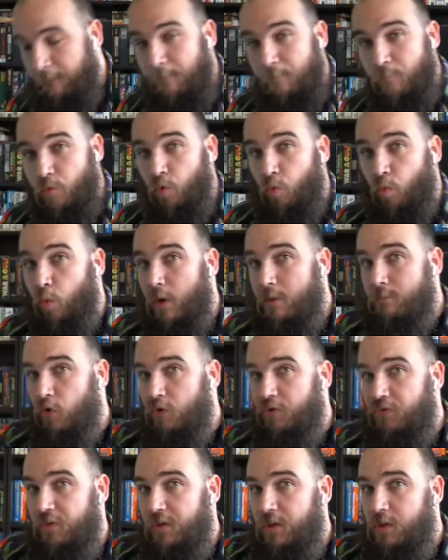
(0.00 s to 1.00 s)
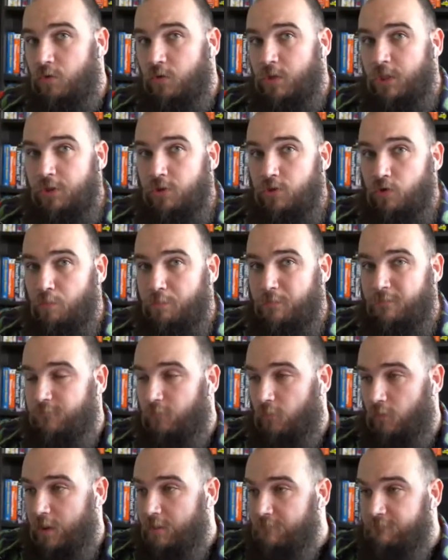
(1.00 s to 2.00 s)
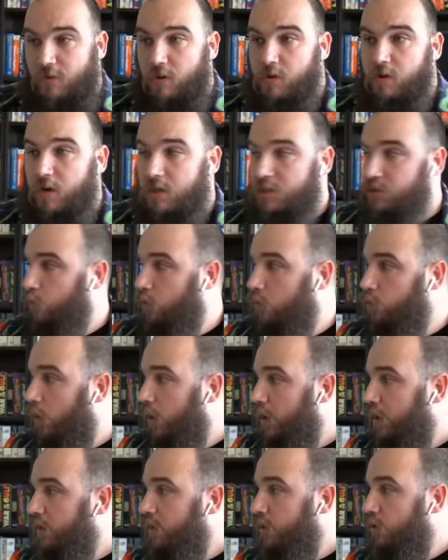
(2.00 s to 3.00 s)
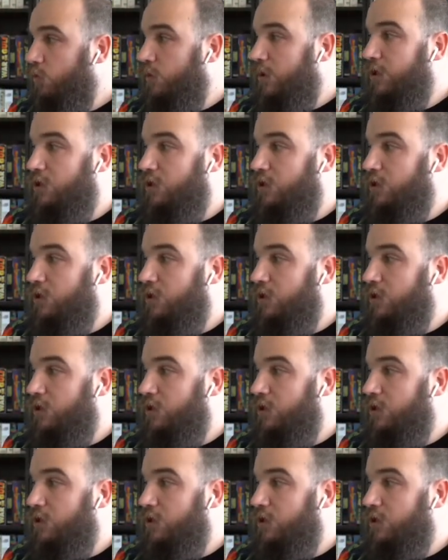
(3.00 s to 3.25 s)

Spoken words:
One more thing you need to do before infra cost would work, you need